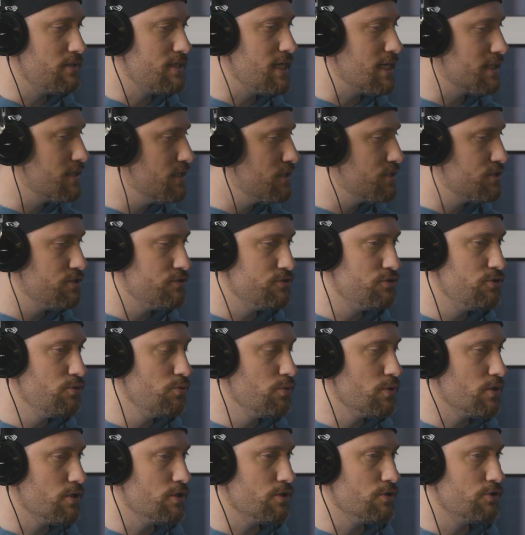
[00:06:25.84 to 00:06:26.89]
technicians who
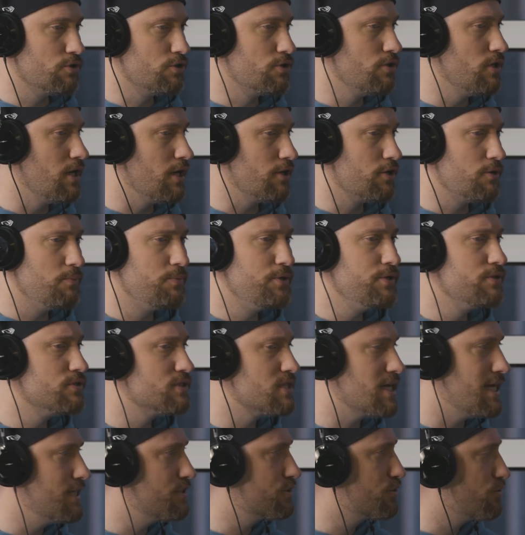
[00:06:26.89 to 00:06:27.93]
were computer
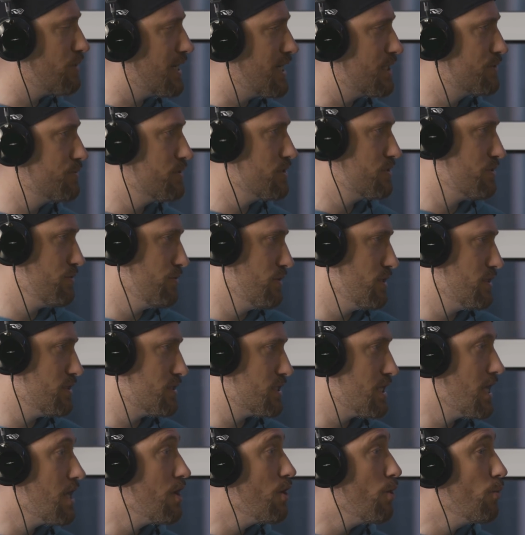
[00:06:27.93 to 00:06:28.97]
science graduate
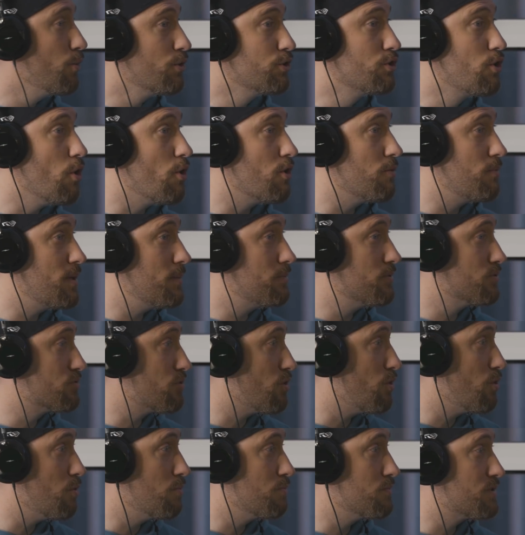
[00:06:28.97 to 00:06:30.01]
students who would go to people's
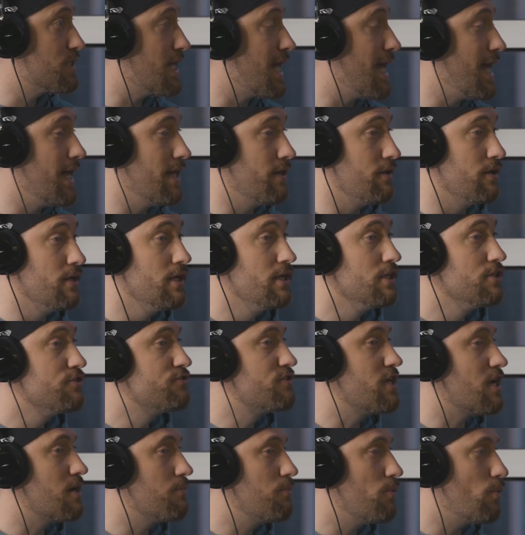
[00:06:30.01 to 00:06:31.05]
homes and
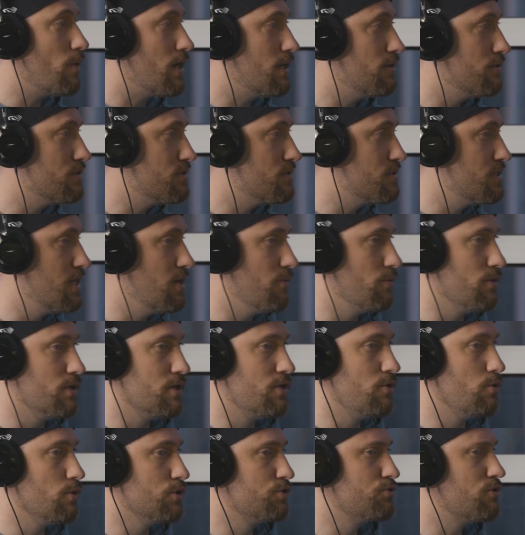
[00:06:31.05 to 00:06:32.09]
set up a wireless
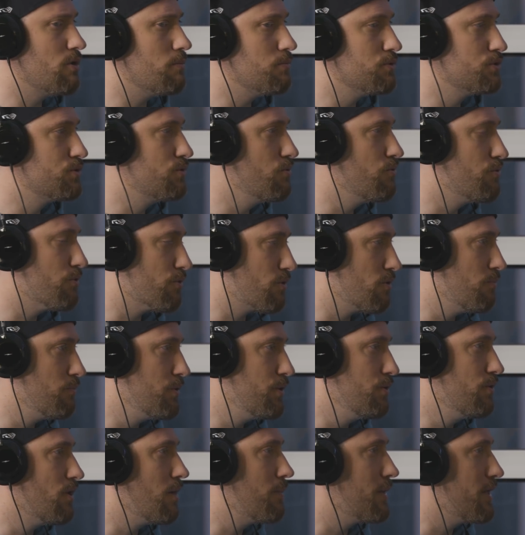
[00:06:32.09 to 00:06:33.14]
network or troubleshoot their
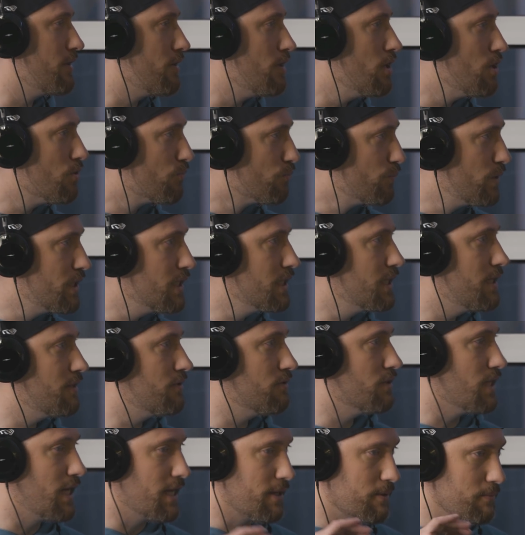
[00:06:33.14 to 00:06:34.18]
computer. I mean, really
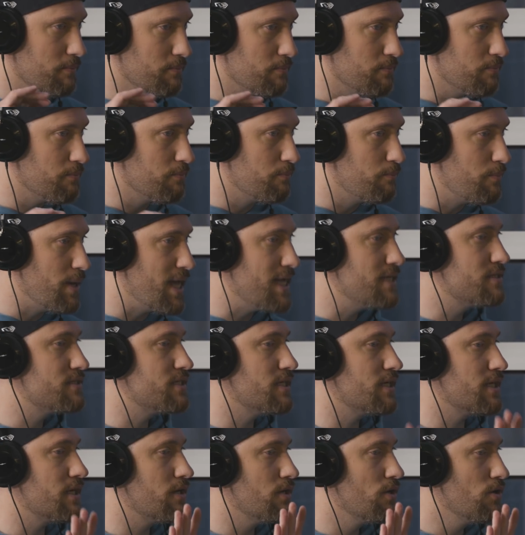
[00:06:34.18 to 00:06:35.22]
like
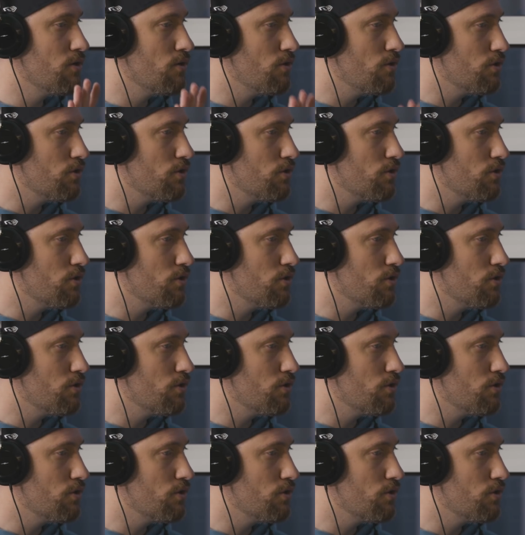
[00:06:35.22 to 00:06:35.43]
basic,